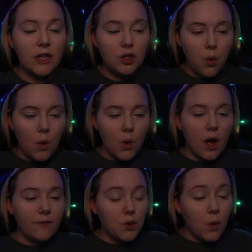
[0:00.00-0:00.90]

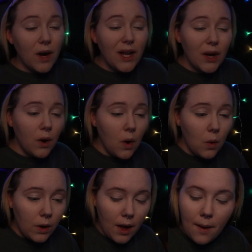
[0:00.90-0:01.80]

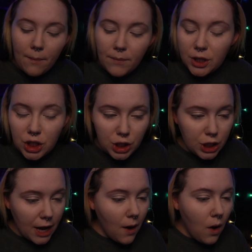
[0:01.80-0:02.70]
20-year-old
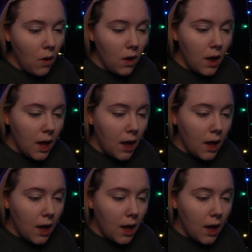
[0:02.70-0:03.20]
Michelle